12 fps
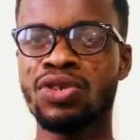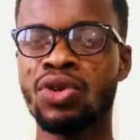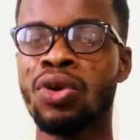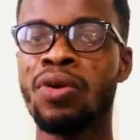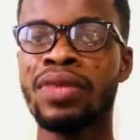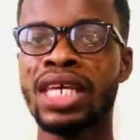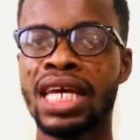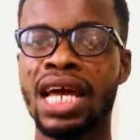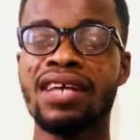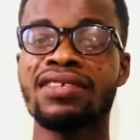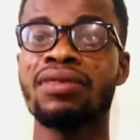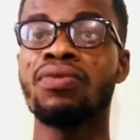So it
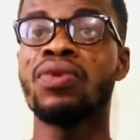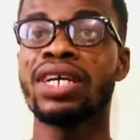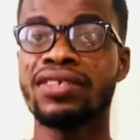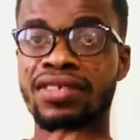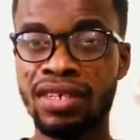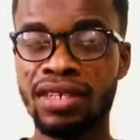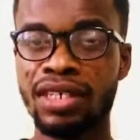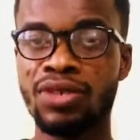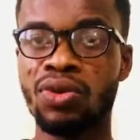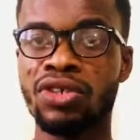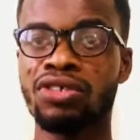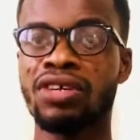has a Western, it
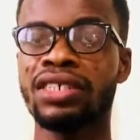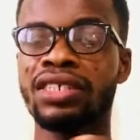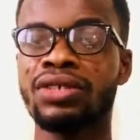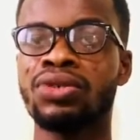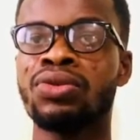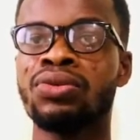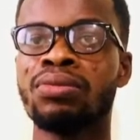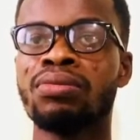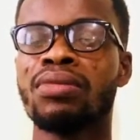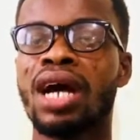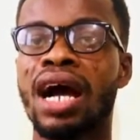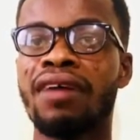was structured to
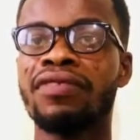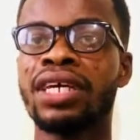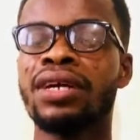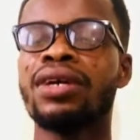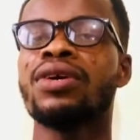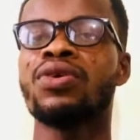have the